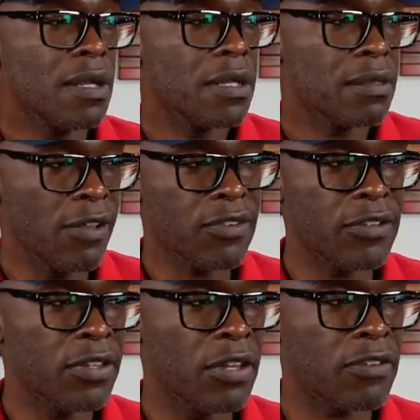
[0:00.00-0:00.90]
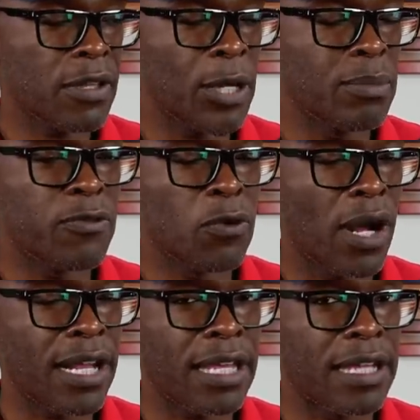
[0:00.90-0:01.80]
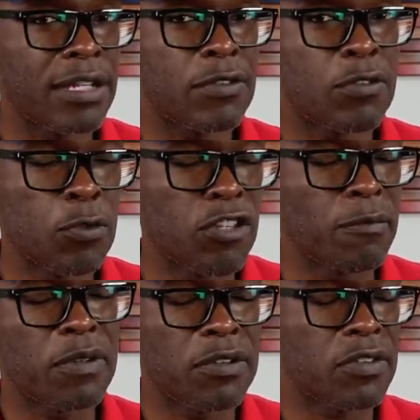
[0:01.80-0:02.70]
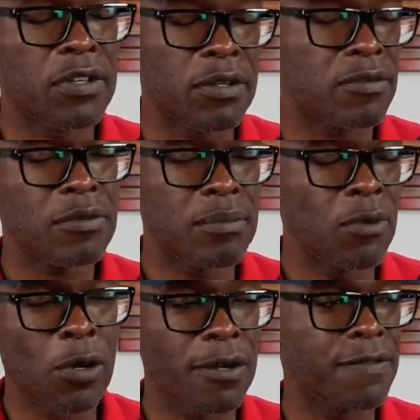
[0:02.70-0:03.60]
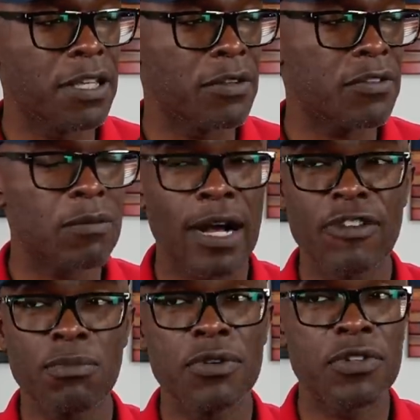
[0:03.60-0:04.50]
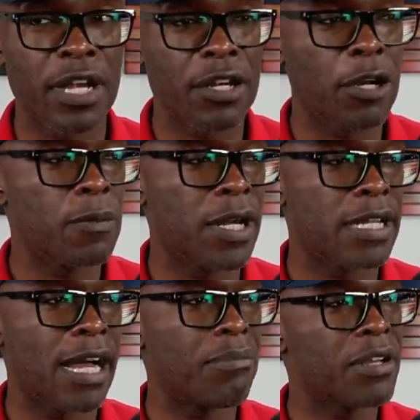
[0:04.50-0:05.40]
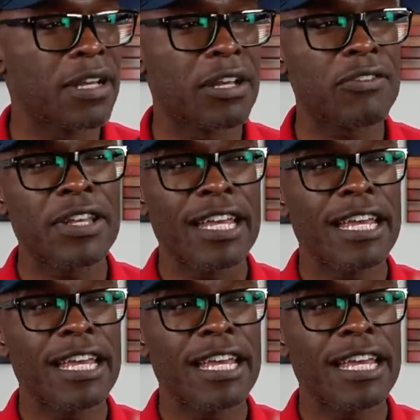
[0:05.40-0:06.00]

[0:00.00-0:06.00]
let's get to this letter before I get too deep into more of this, why she was there and whatnot, because